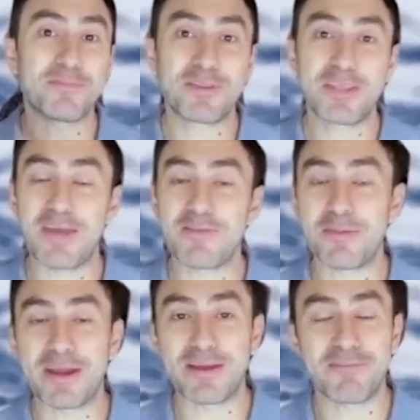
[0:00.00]
give them
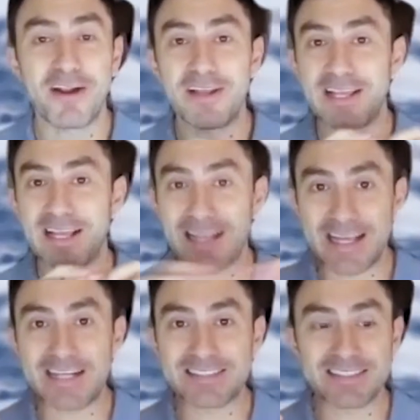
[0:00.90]
a very
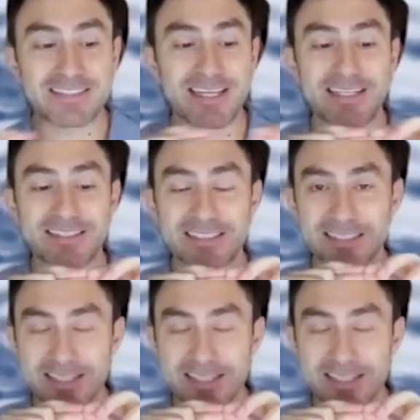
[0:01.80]
clear, succinct